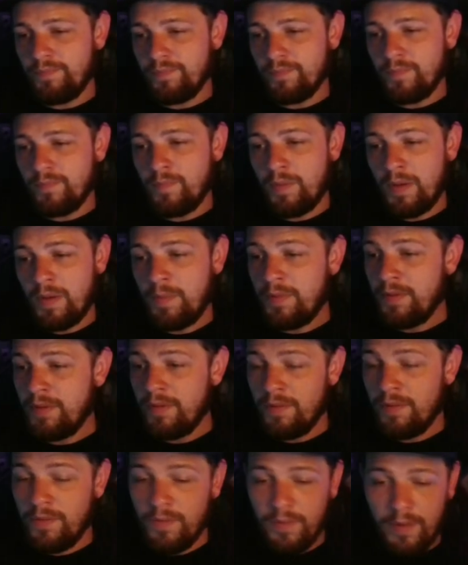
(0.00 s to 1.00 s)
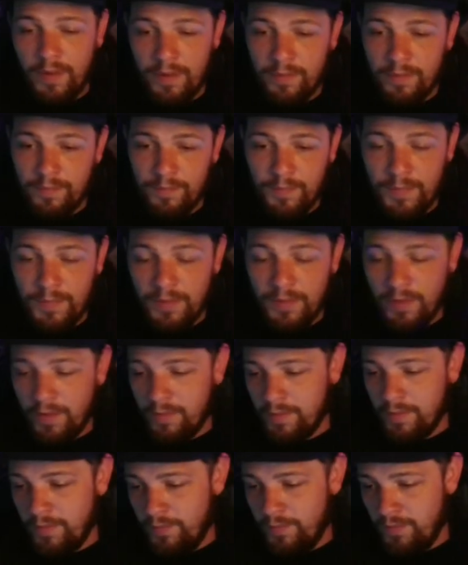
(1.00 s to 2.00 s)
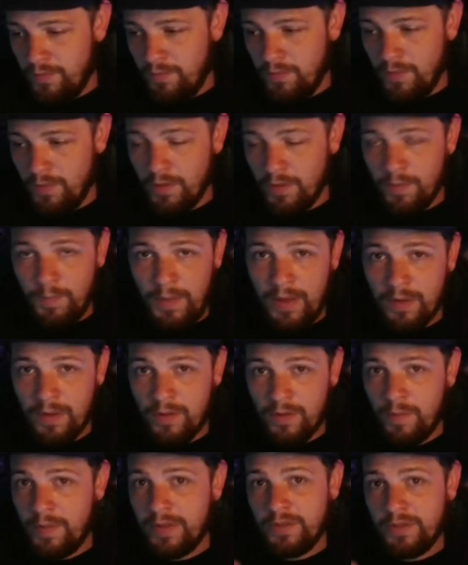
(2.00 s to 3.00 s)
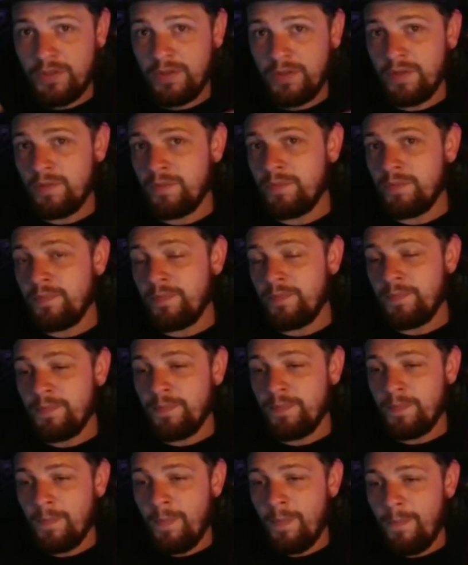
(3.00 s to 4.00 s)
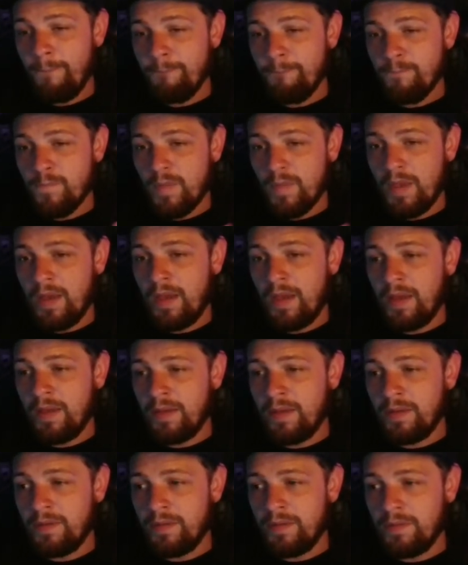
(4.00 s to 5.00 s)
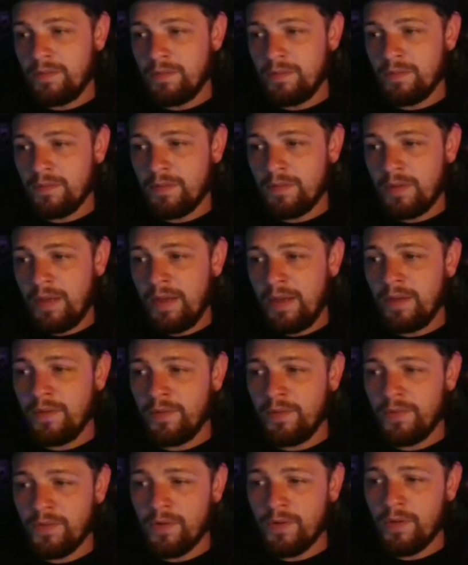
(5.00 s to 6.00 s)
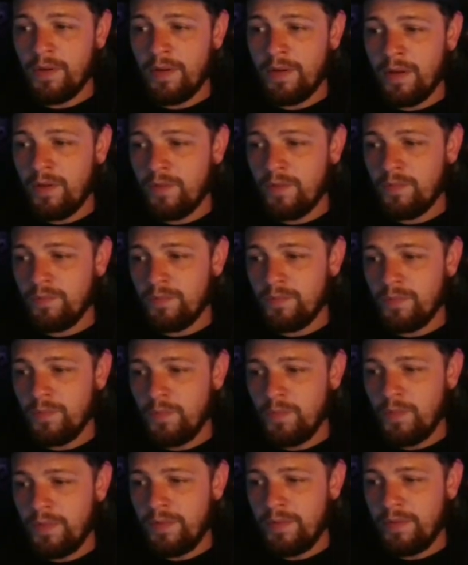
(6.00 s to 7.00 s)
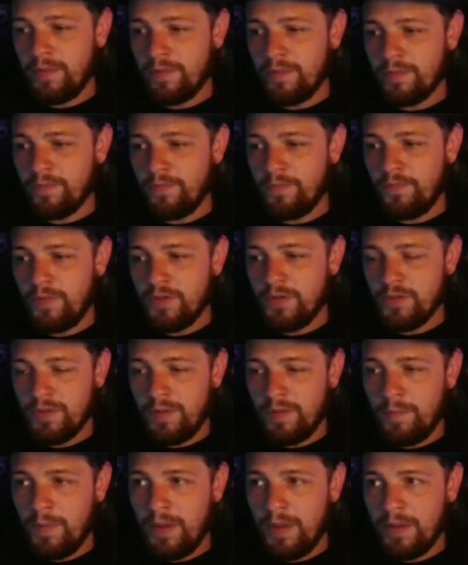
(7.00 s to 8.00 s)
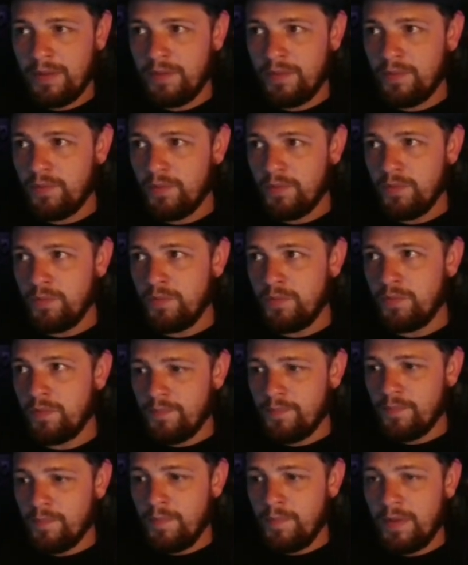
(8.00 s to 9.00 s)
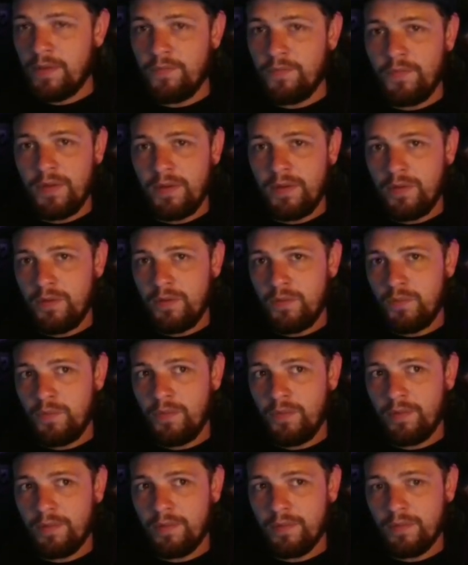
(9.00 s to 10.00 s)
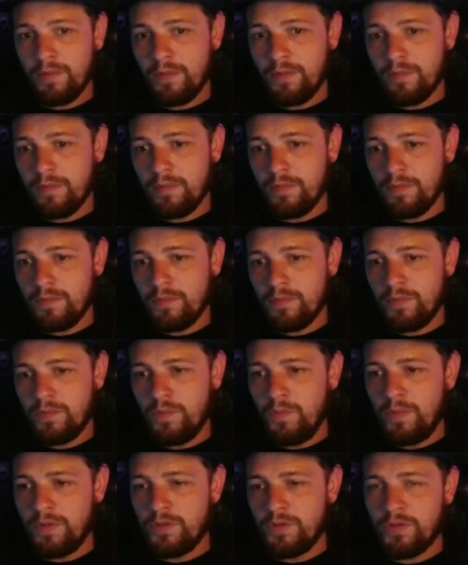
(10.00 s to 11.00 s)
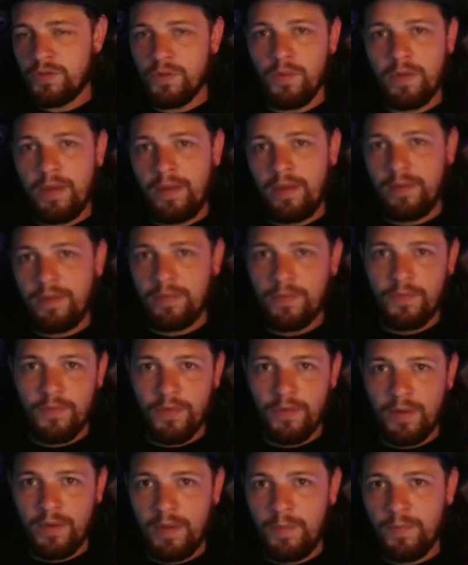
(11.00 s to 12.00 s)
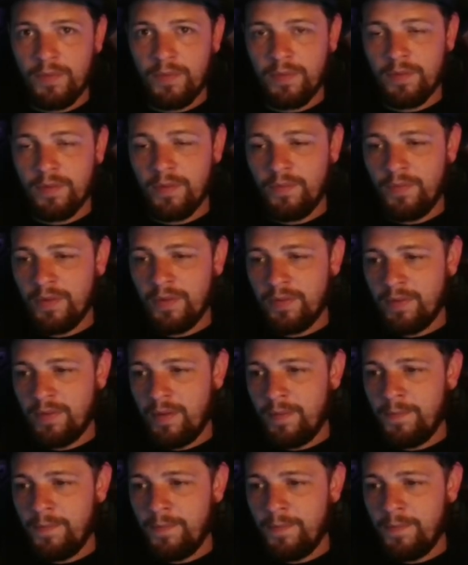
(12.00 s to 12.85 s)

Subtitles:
Probably didn't know that. But no, if you look back on my channel, I kind of started out with this vision in mind to make videos doing showcases for games and stuff like that.